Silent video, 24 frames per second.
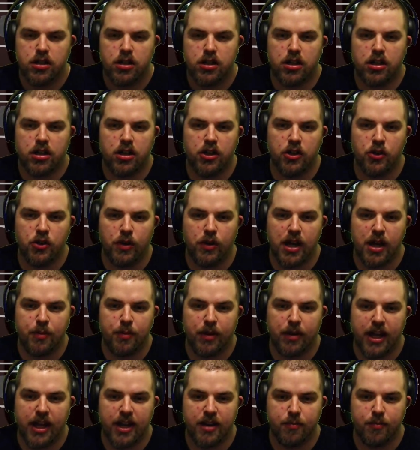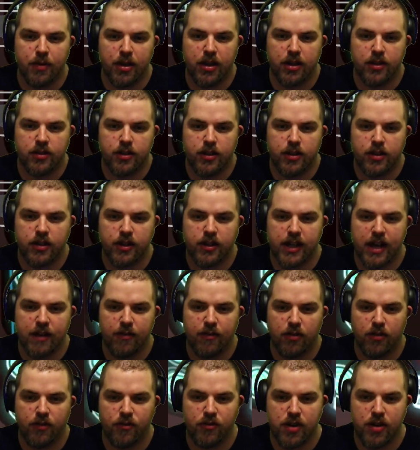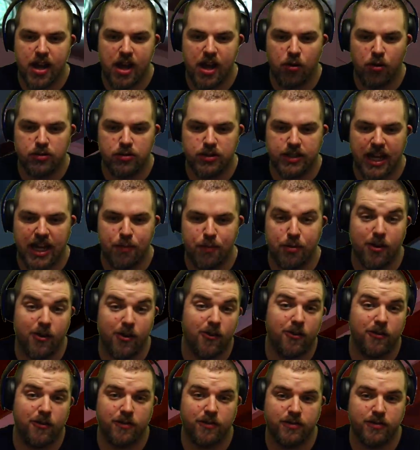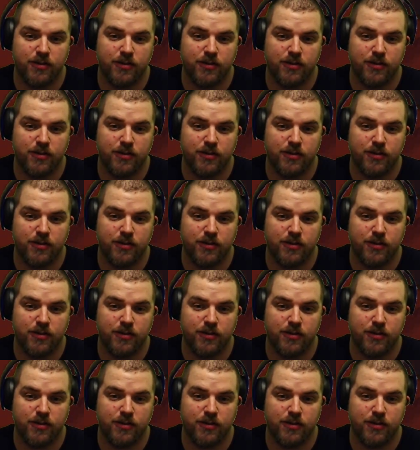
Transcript: Oh, you gotta be kidding me. Okay, well for now we'll just keep it on